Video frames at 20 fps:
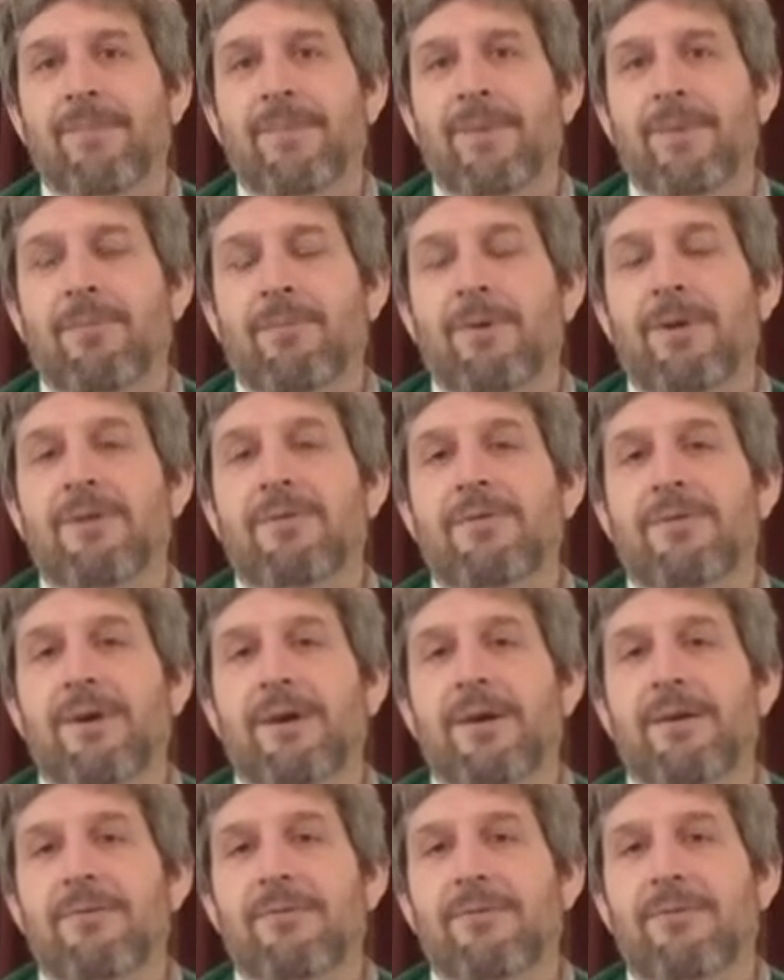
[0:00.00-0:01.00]
What it
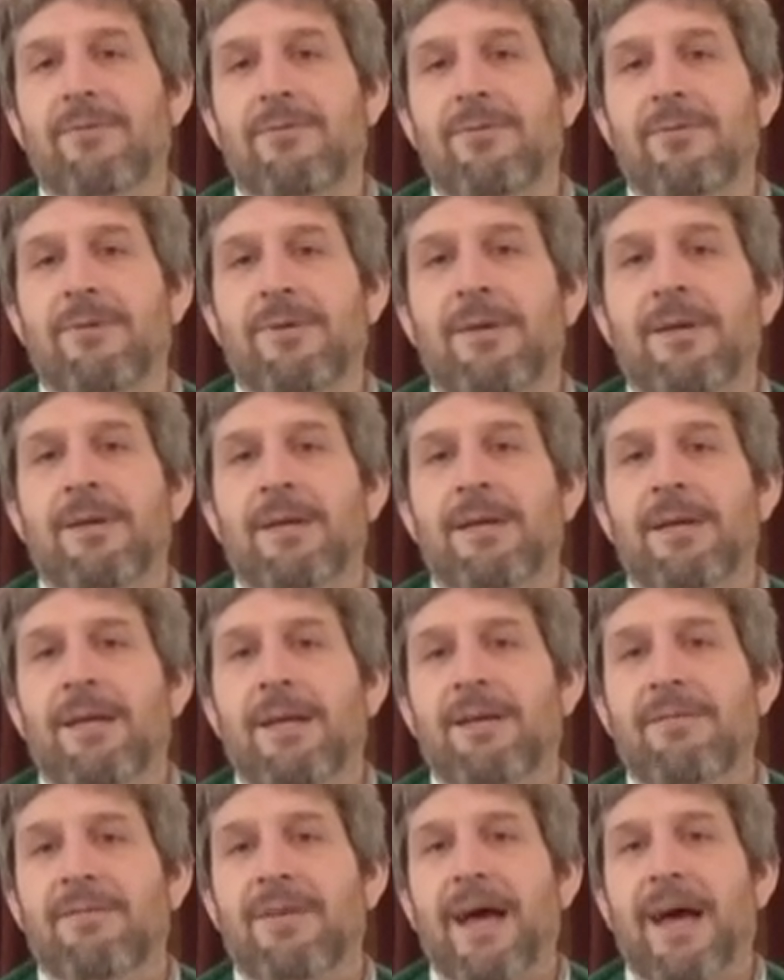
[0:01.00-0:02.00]
does
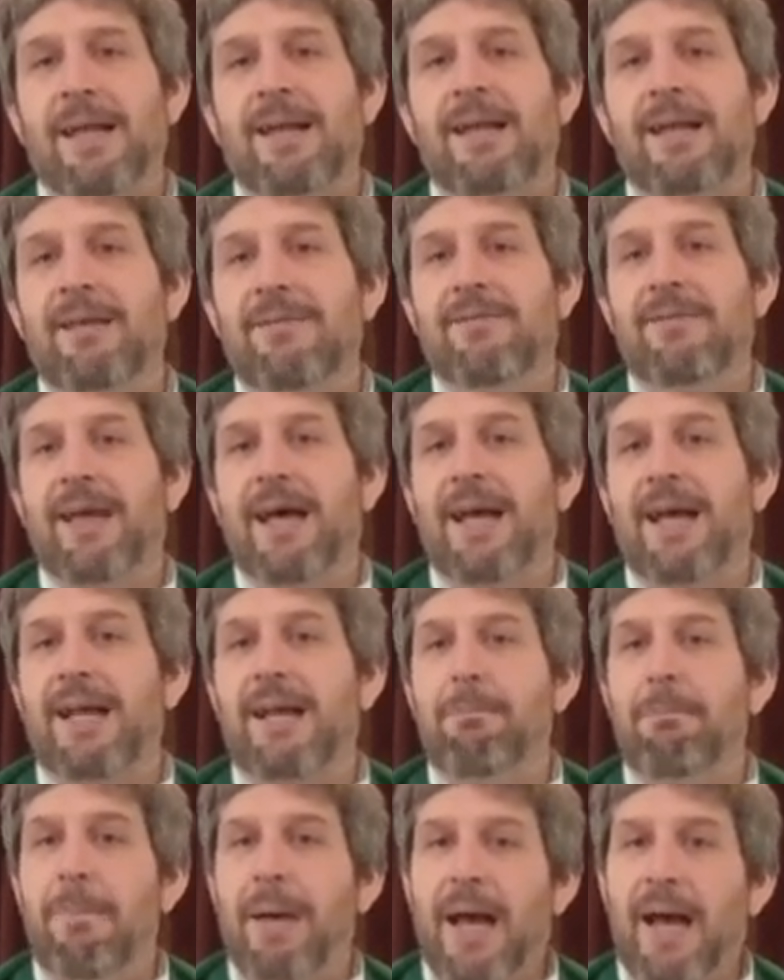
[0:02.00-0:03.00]
is that
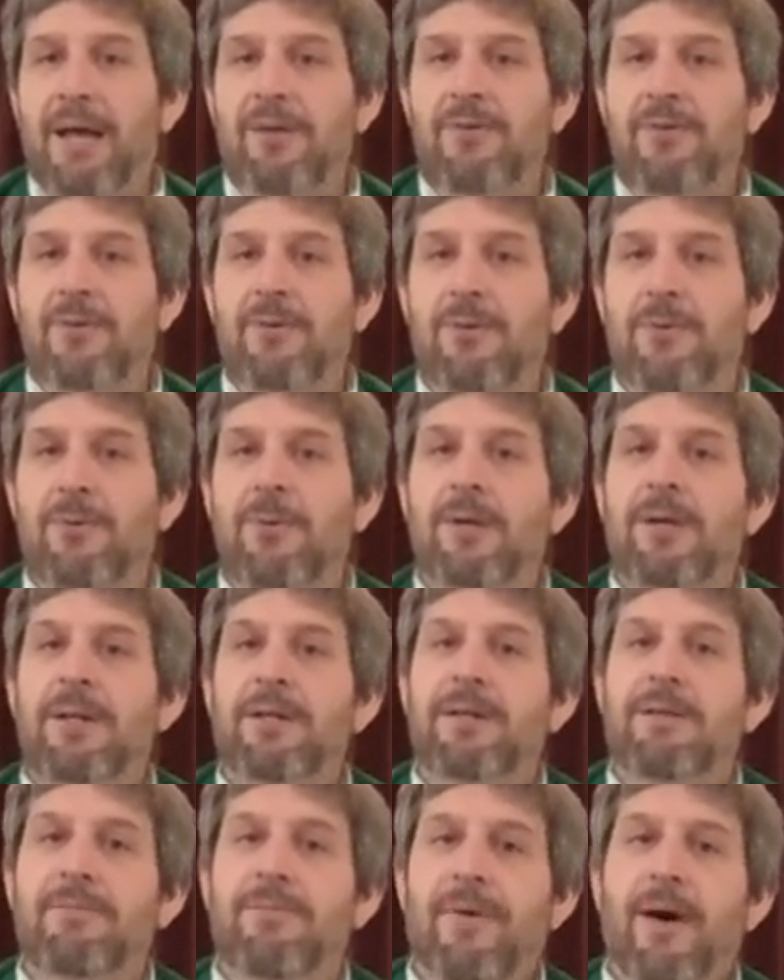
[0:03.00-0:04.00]
imaginal,
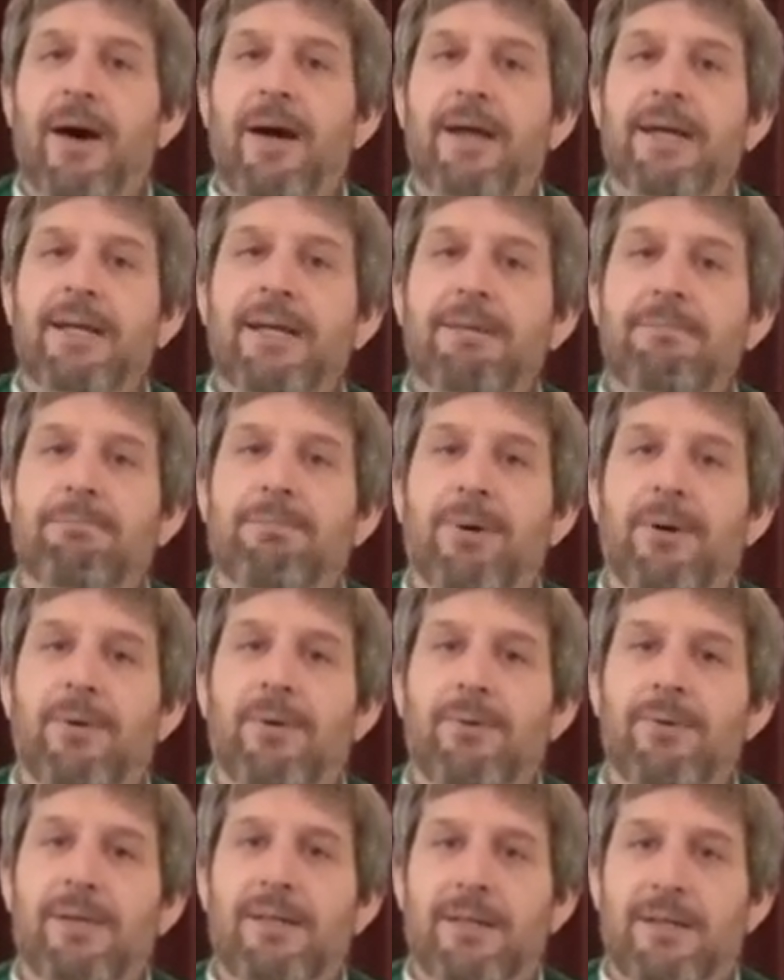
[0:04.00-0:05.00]
divine
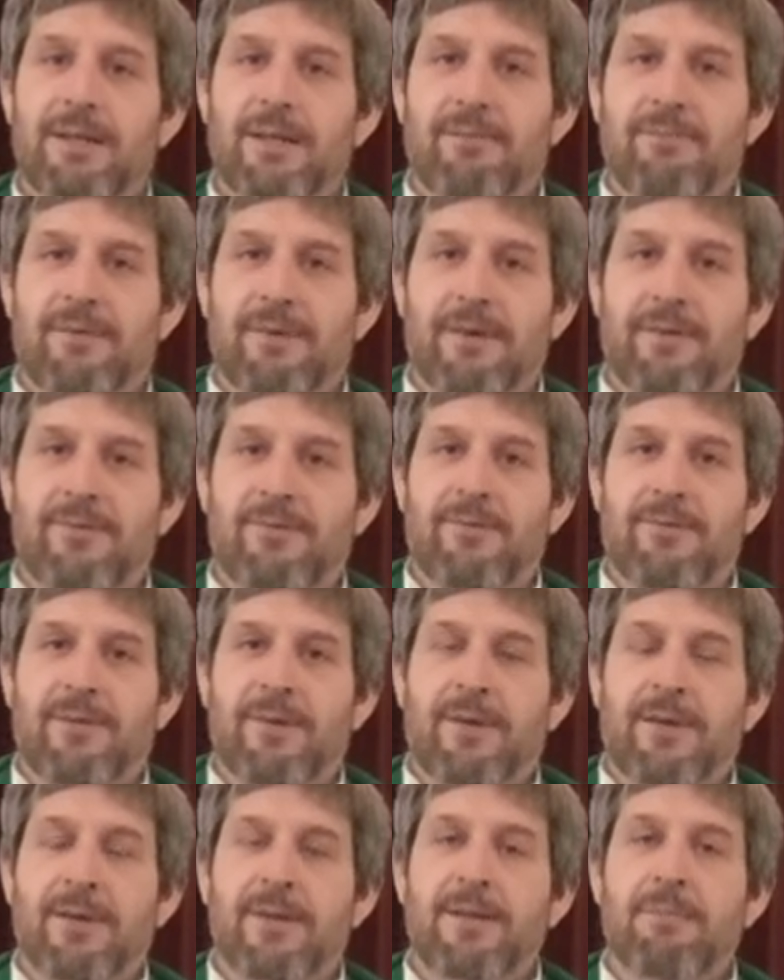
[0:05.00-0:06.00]
component of us
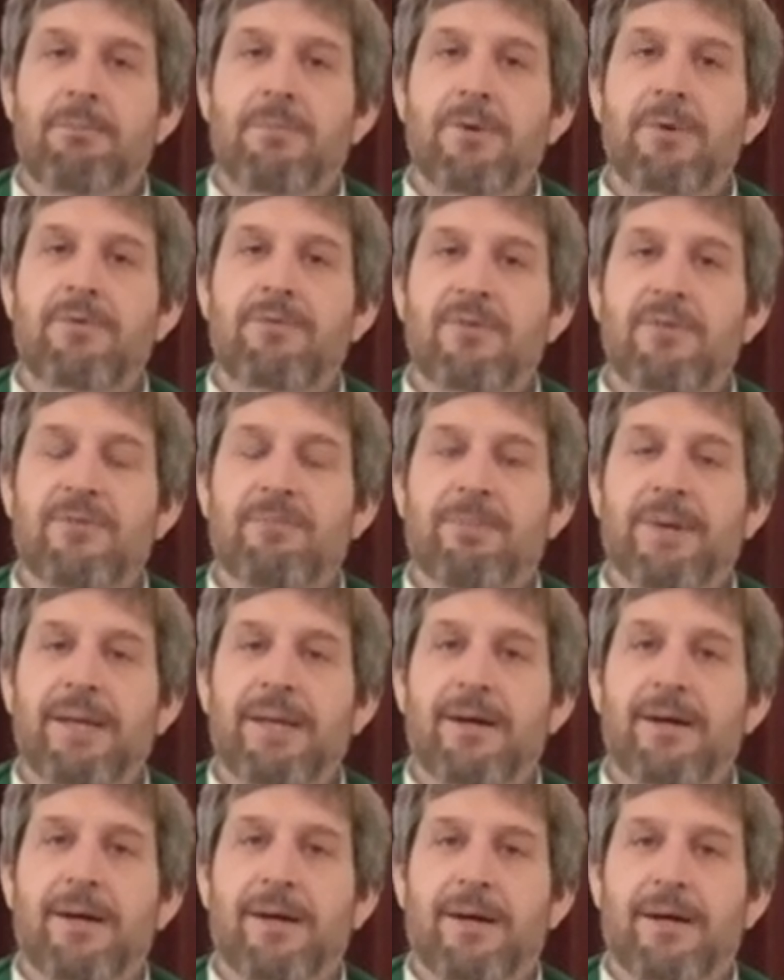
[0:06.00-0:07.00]
that moves us
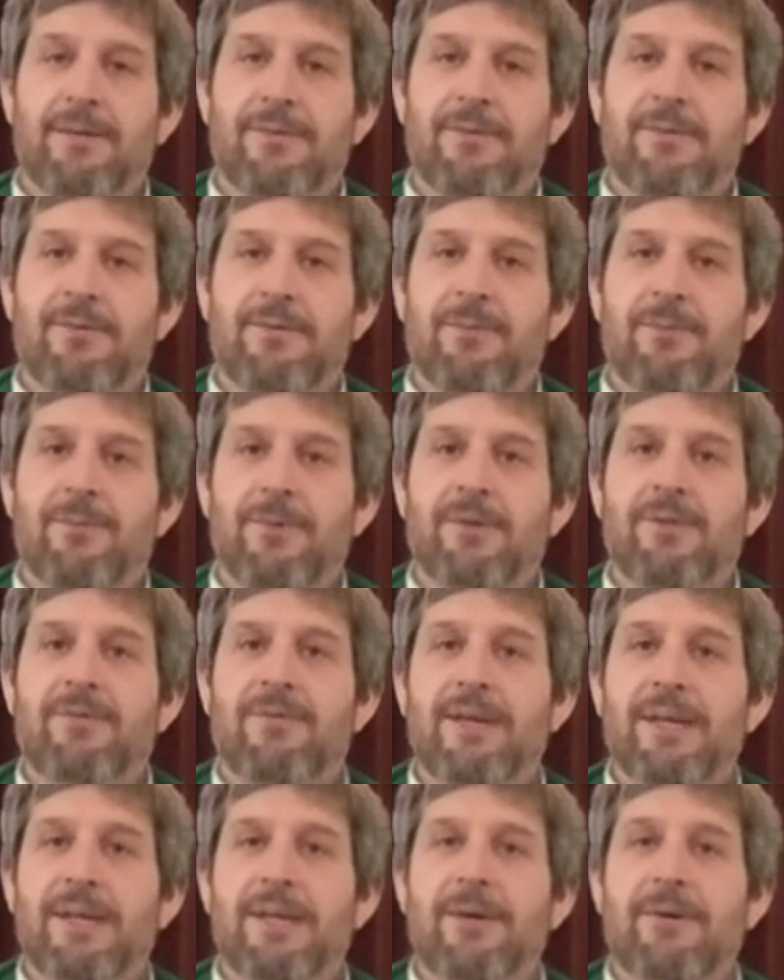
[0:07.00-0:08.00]
beyond what is
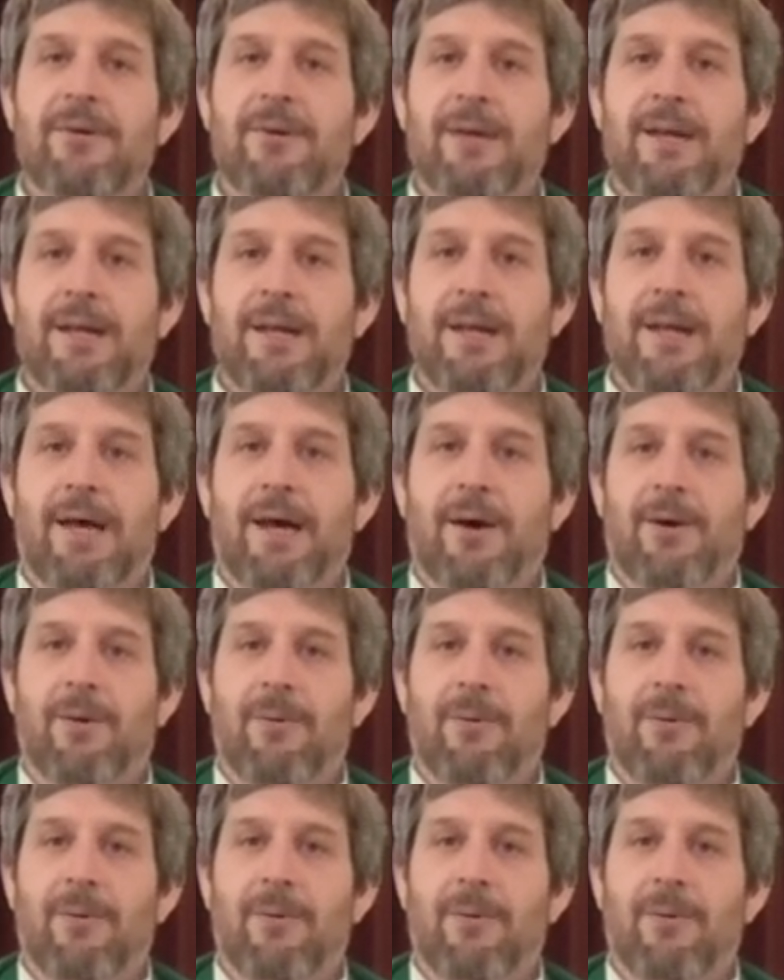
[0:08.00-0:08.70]
here and now.